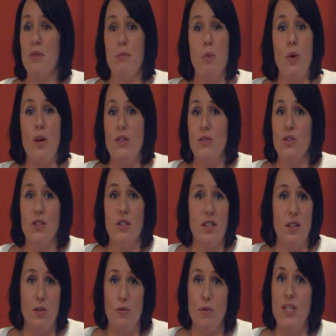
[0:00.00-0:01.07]
the boys are just
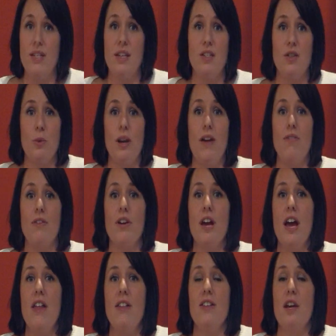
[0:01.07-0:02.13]
at the recess or whatever,
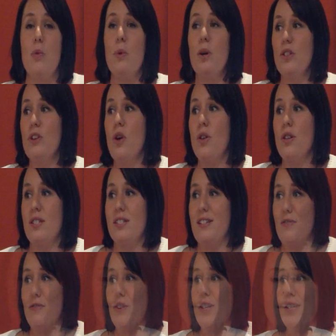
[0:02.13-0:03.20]
that they will notice a
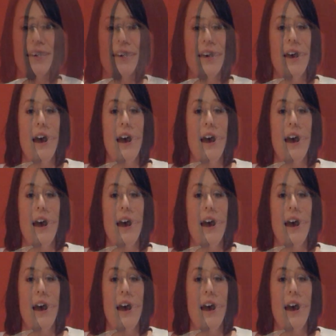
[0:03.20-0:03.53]
difference.